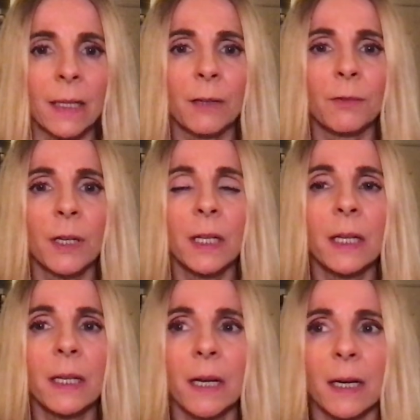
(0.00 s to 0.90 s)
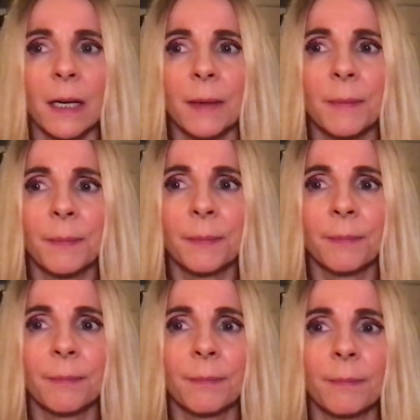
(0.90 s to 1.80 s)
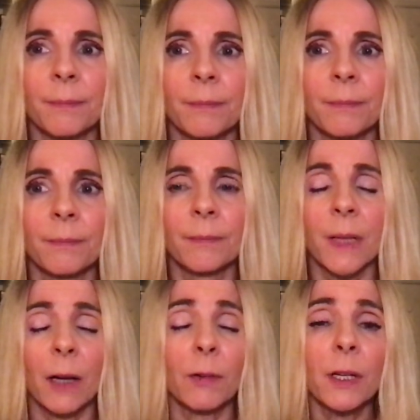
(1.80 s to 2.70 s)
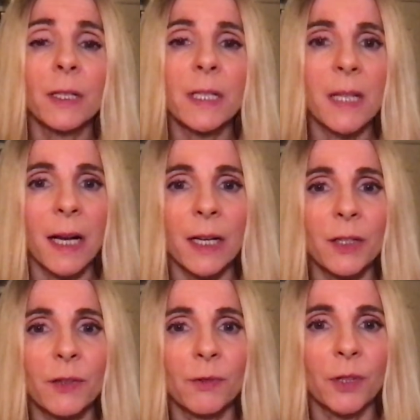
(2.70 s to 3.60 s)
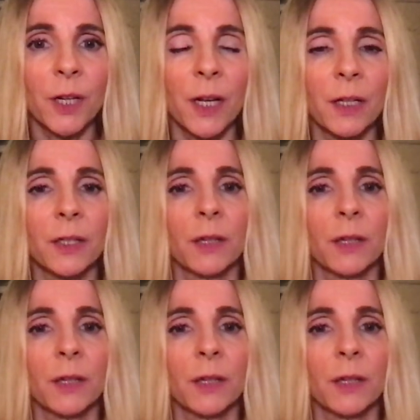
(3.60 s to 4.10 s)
I really um, I really desired to change.